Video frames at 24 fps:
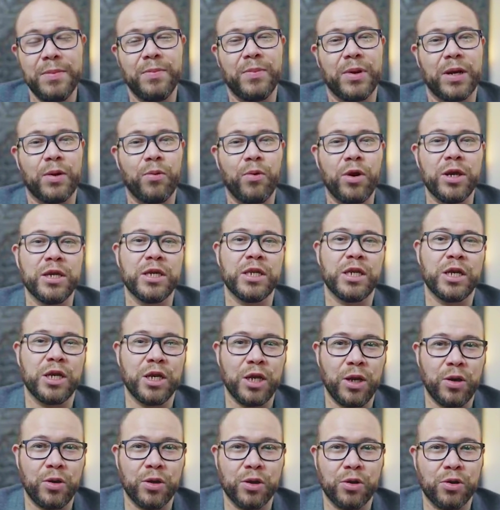But I want you to
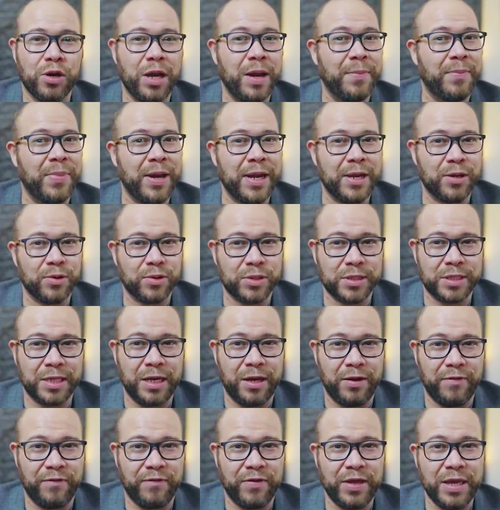know you're not by
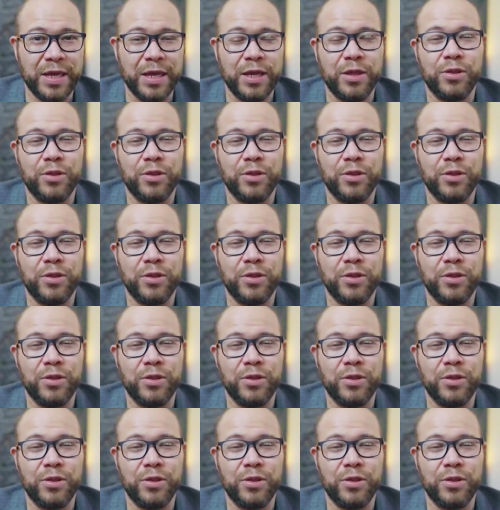yourself.